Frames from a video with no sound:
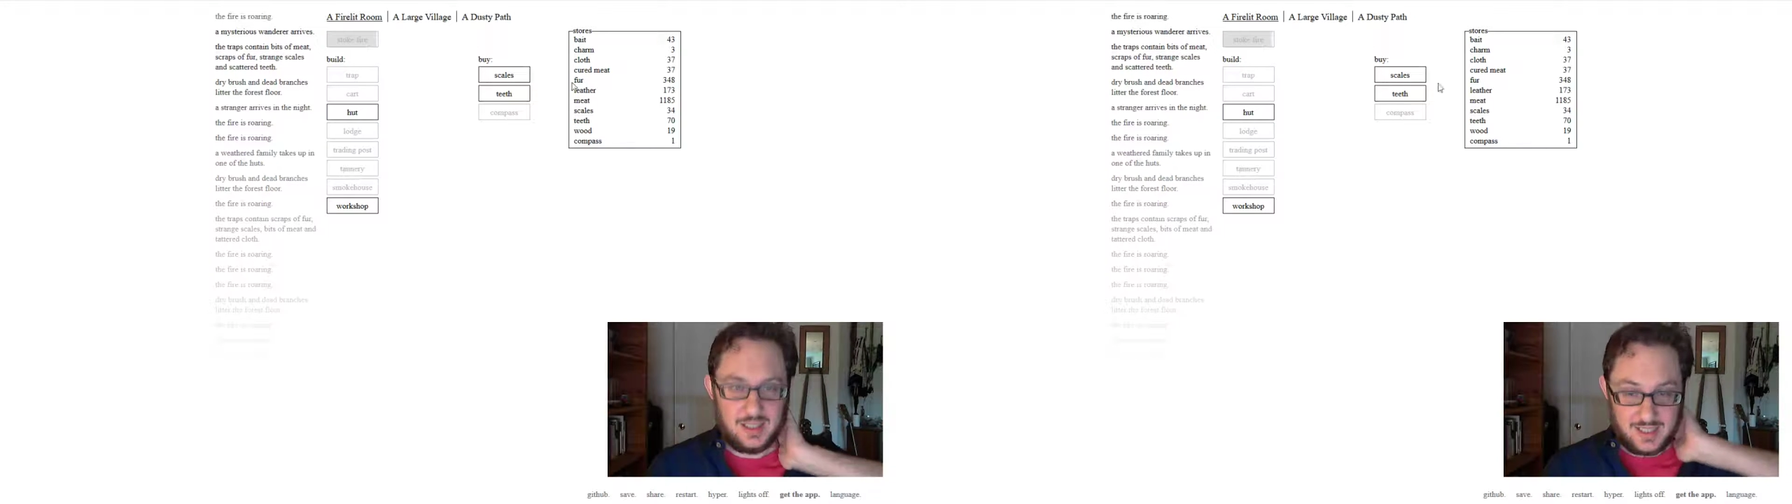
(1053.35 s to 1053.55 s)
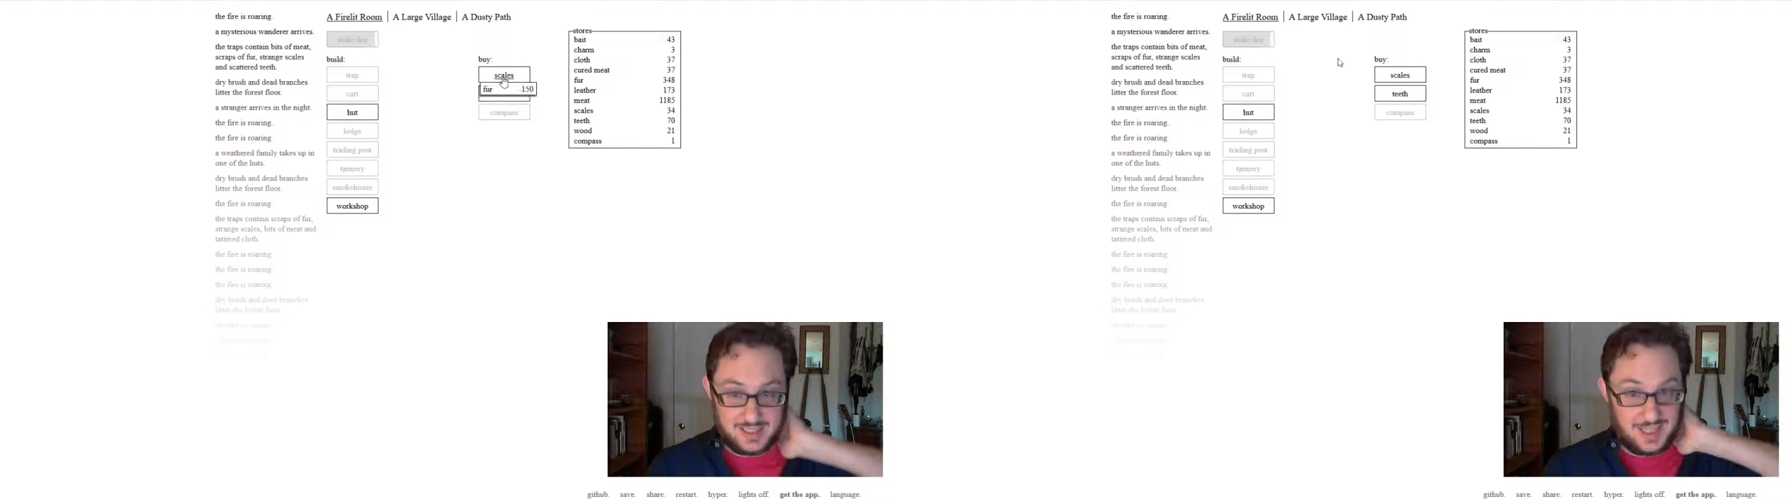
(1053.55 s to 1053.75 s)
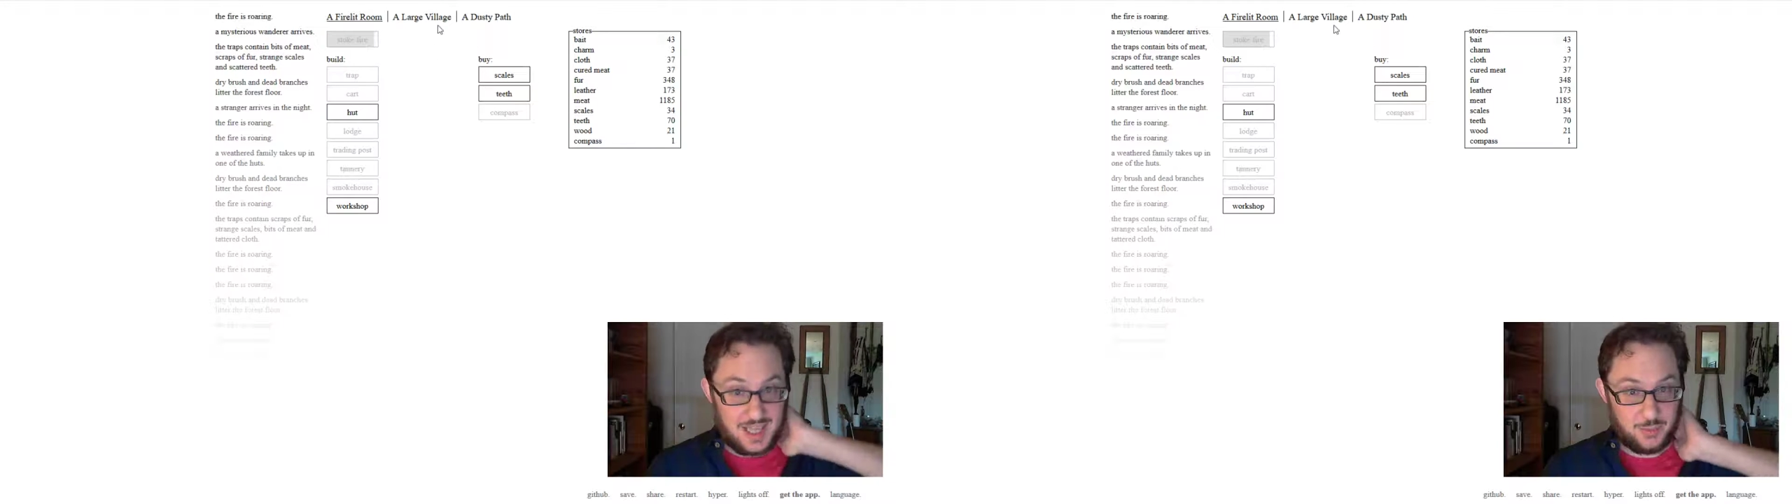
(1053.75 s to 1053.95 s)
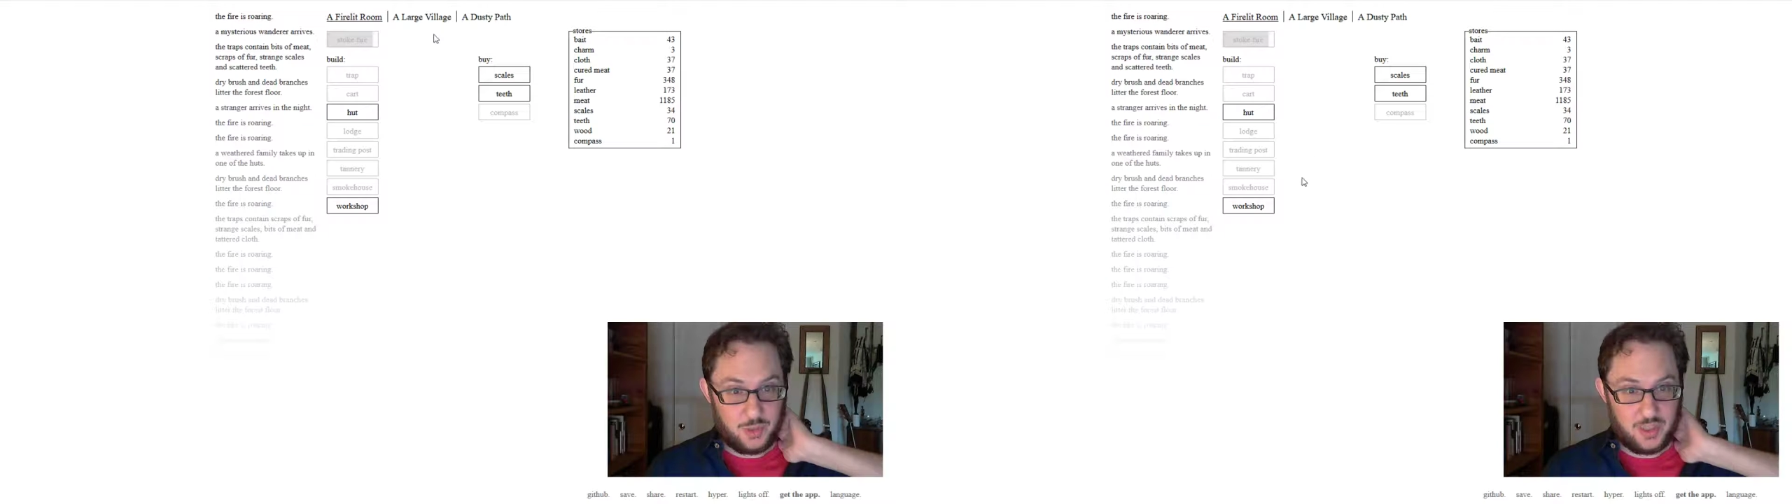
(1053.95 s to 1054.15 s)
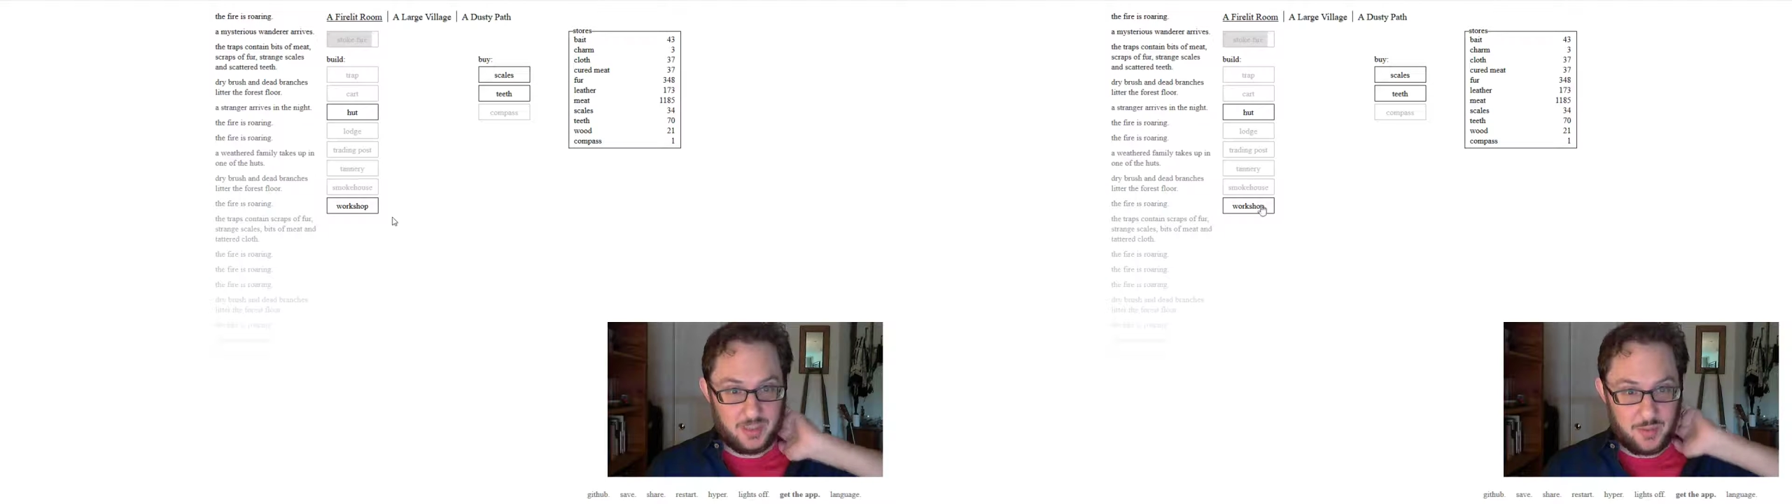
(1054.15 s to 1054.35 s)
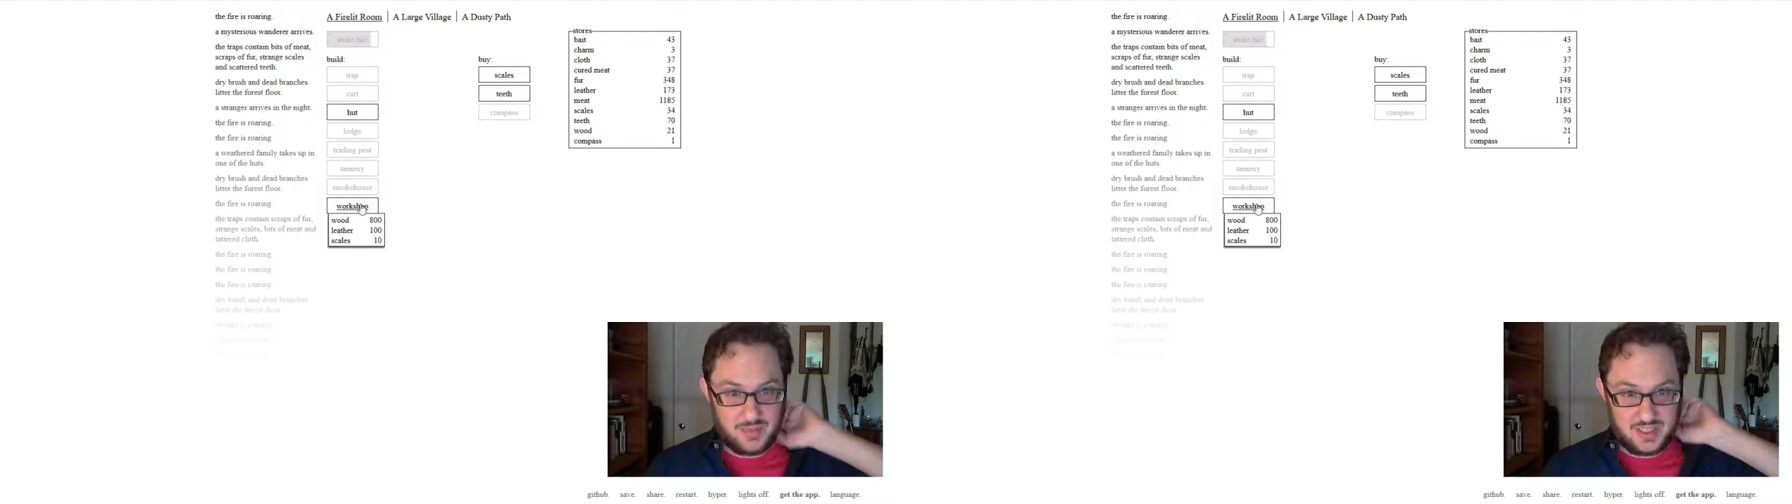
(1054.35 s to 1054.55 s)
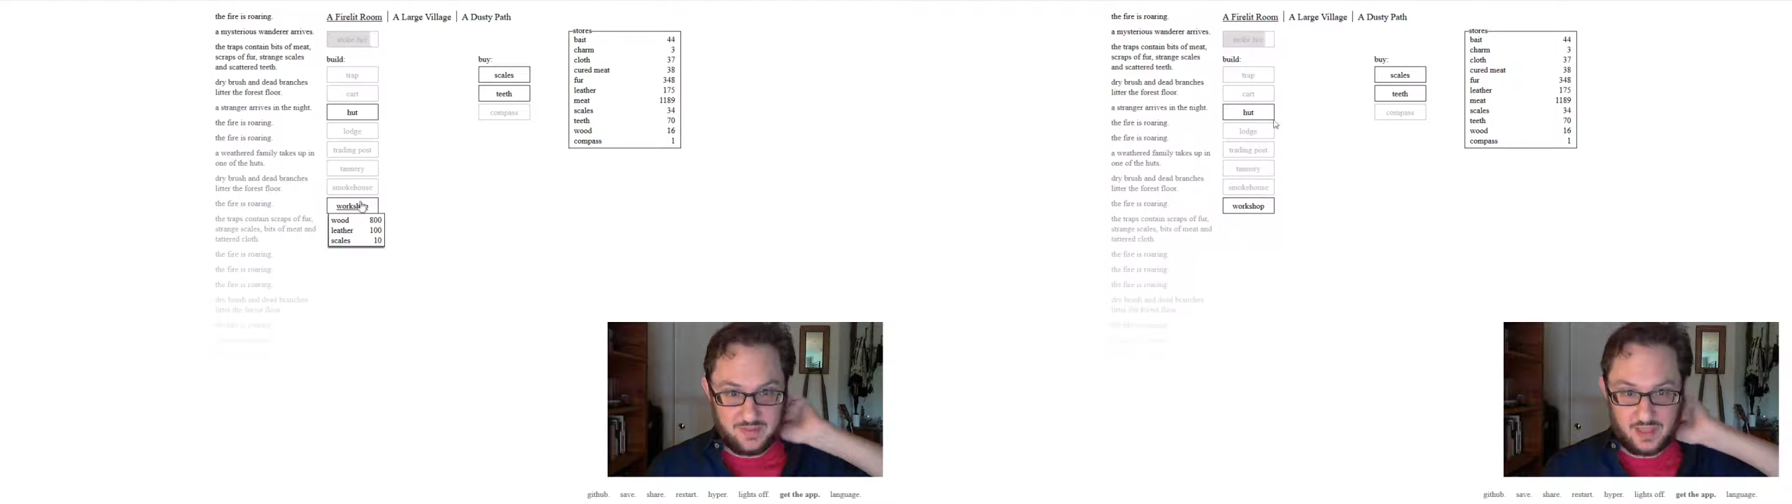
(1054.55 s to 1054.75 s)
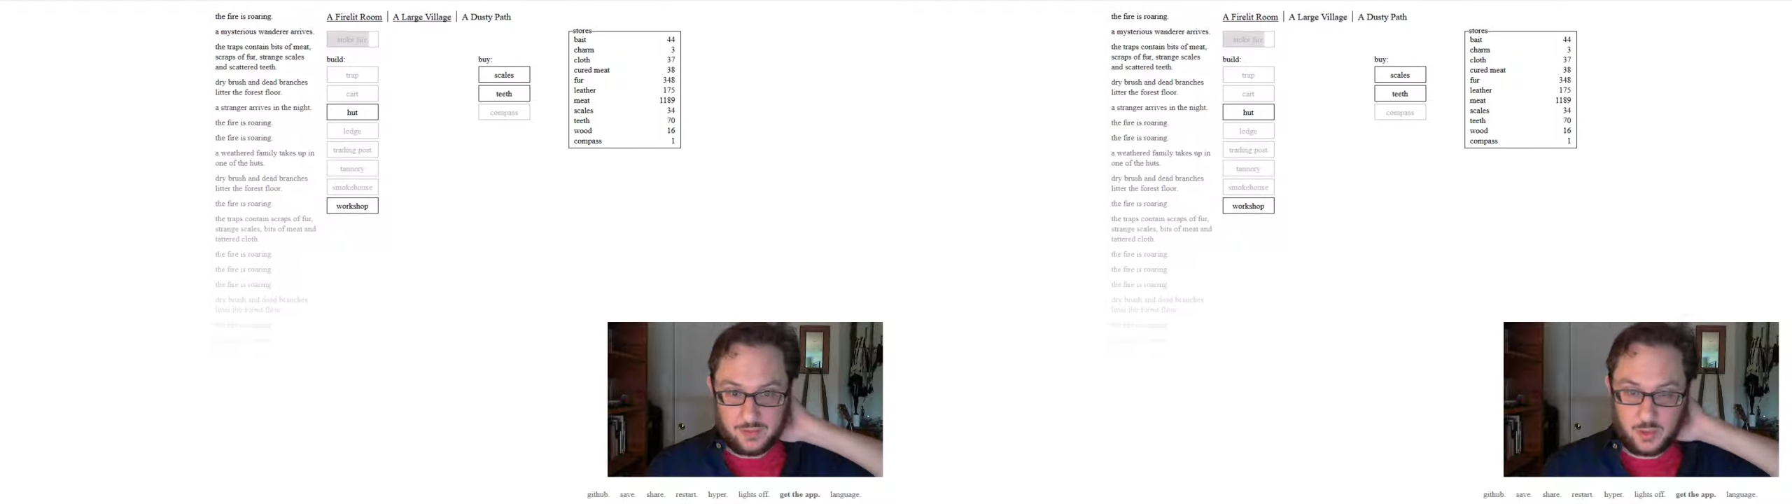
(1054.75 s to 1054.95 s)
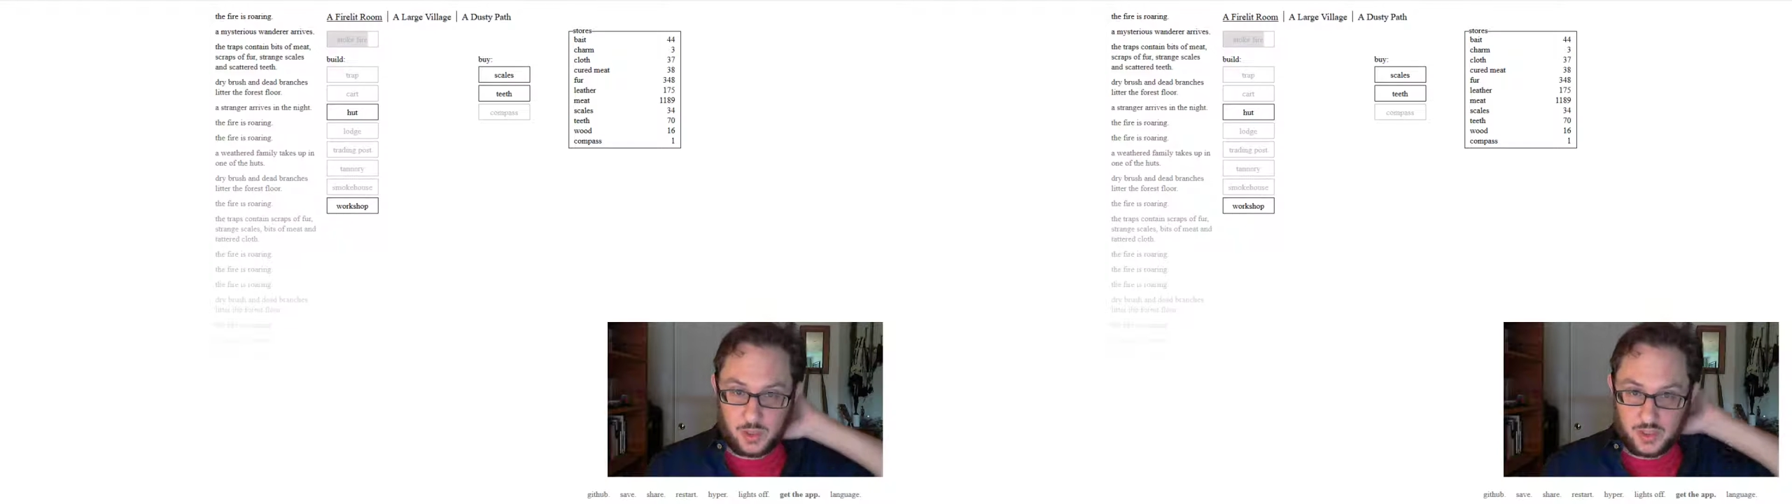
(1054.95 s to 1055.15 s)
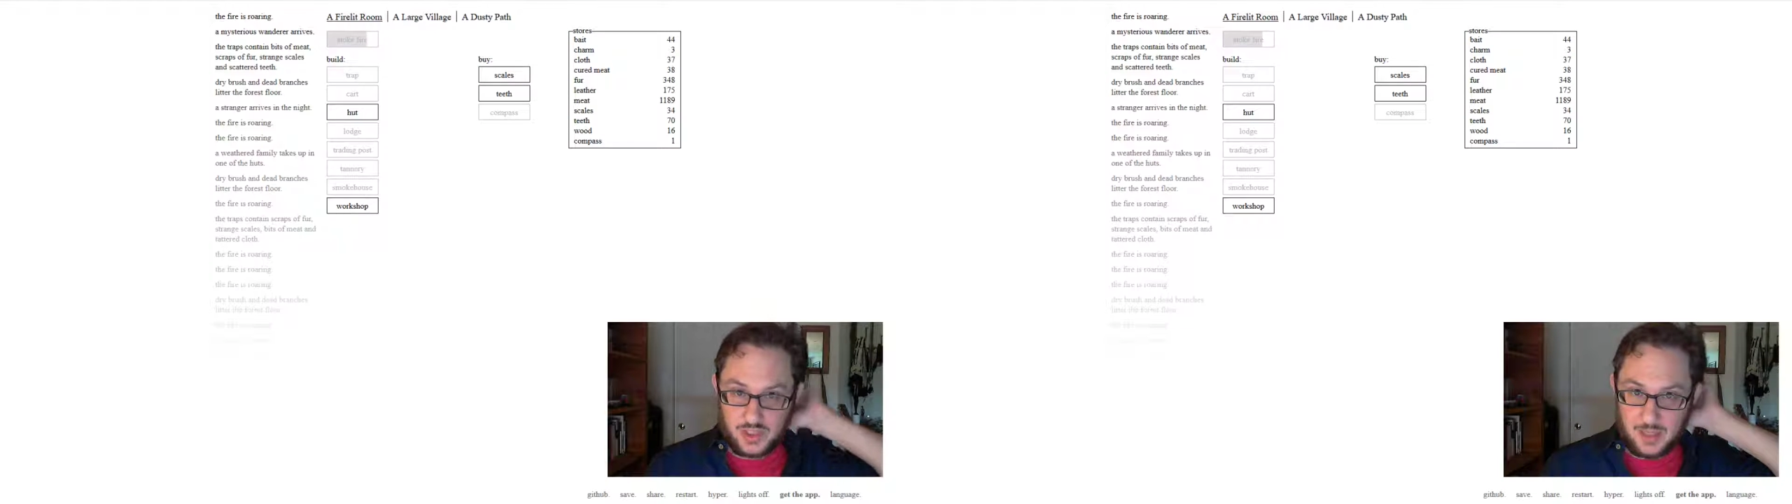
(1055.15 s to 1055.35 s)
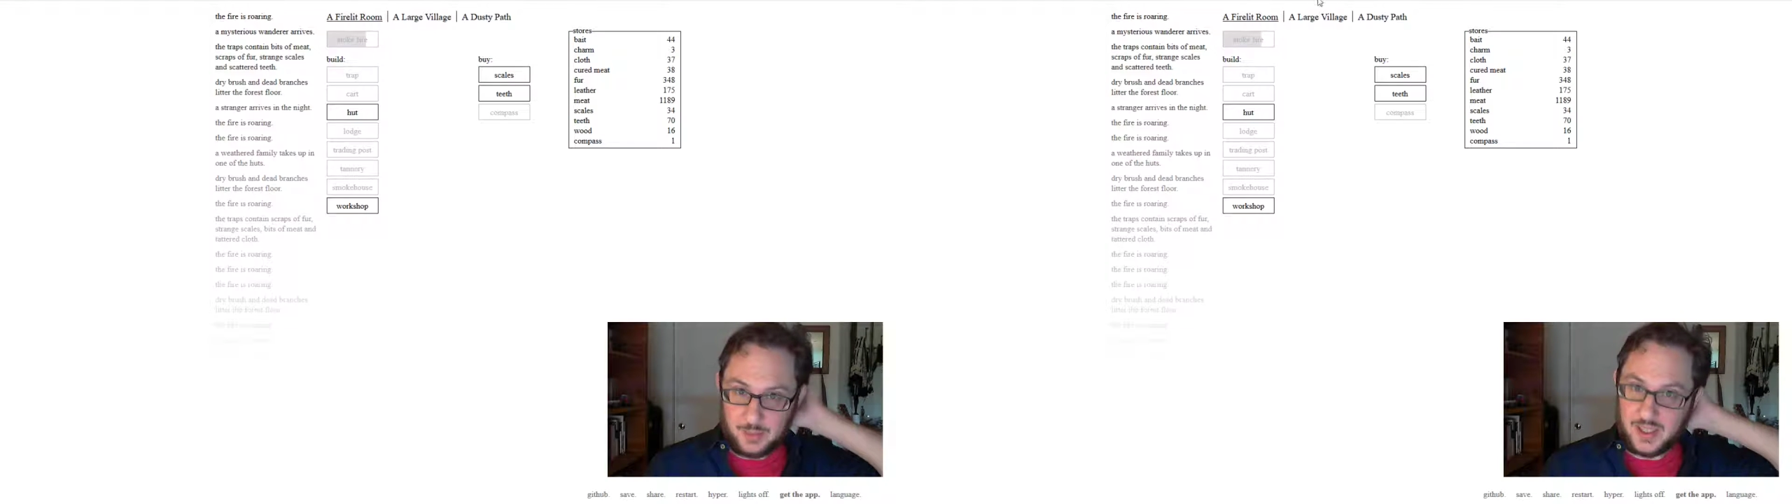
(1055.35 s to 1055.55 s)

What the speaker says: That's a lot of wood, and we were saving it for a workshop,